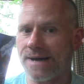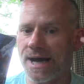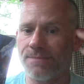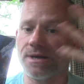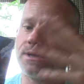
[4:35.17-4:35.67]

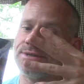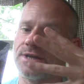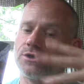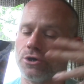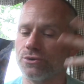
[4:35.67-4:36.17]
by because
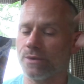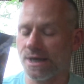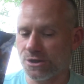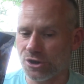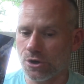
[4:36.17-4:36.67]
I chose what
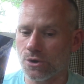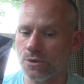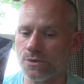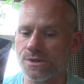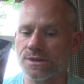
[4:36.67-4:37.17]
I
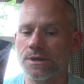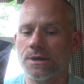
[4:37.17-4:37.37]
chose.